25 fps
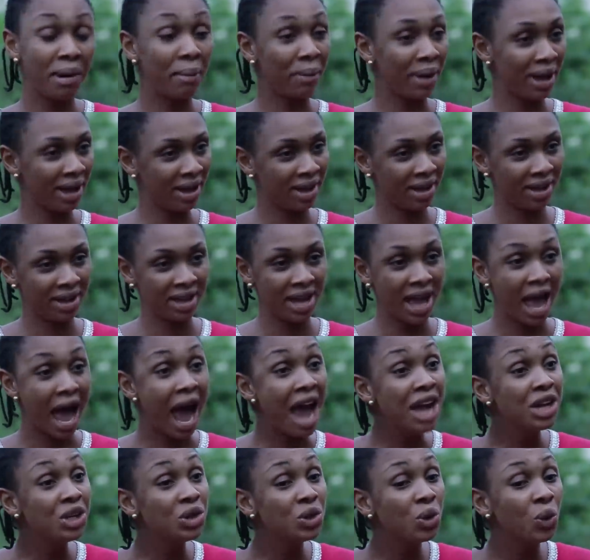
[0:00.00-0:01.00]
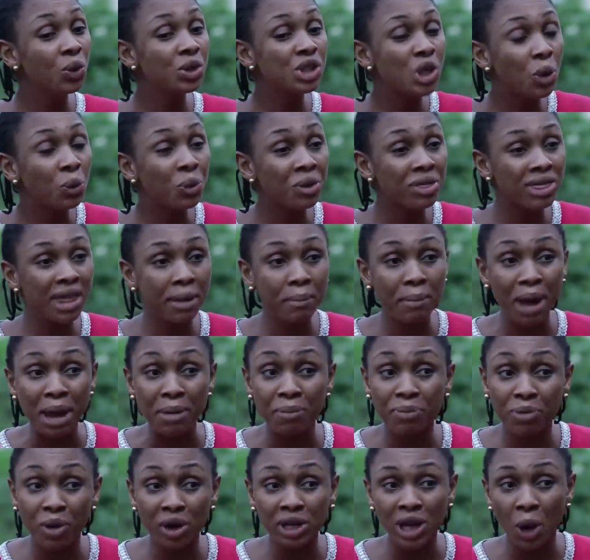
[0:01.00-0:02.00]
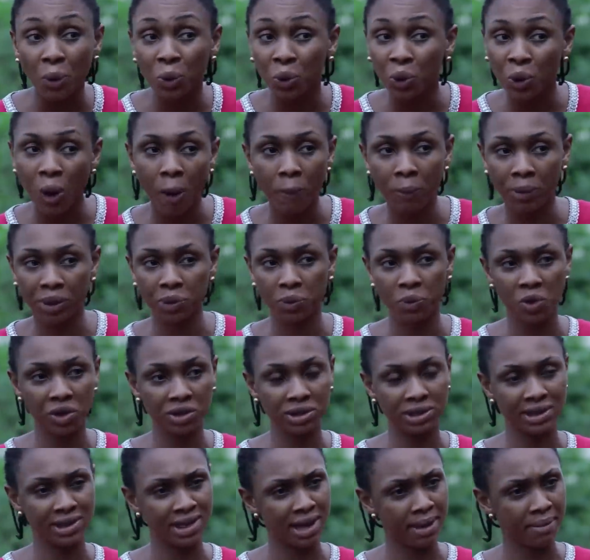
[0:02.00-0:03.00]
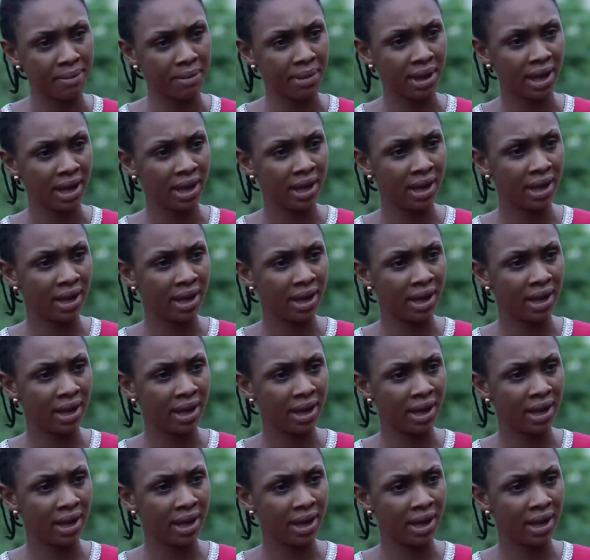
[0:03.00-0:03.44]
Mama, I know they would think my brother would come with war to them.